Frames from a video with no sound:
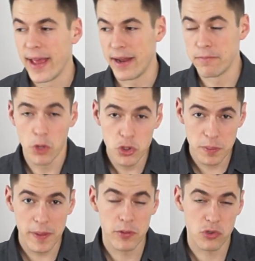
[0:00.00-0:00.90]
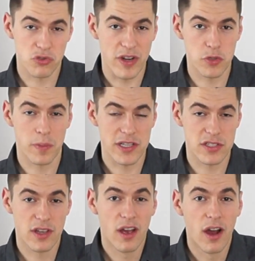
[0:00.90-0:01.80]
and most people's
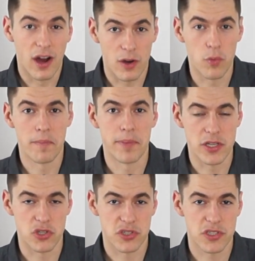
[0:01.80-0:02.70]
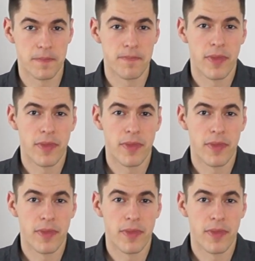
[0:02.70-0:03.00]
resumes are one-pagers.